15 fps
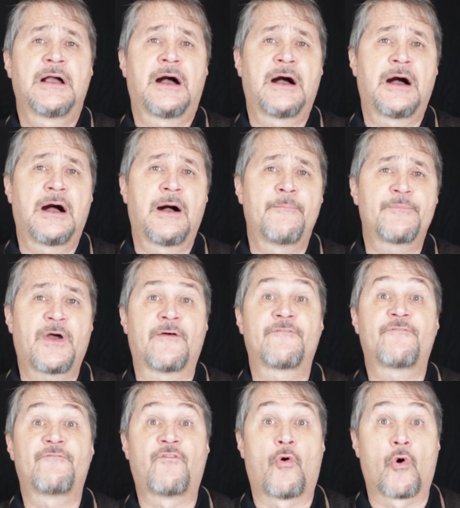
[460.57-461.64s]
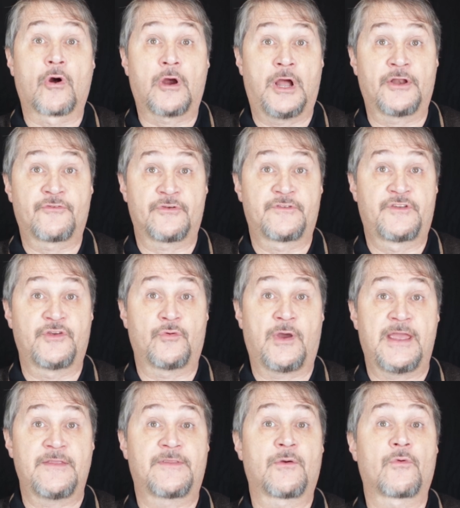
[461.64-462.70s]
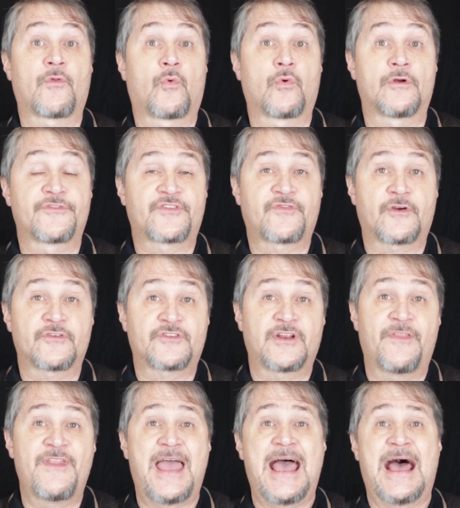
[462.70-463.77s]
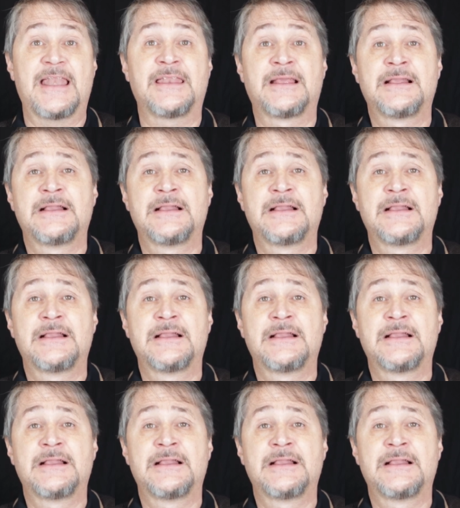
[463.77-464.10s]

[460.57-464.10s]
a 400 2.8. They were the world's first on that.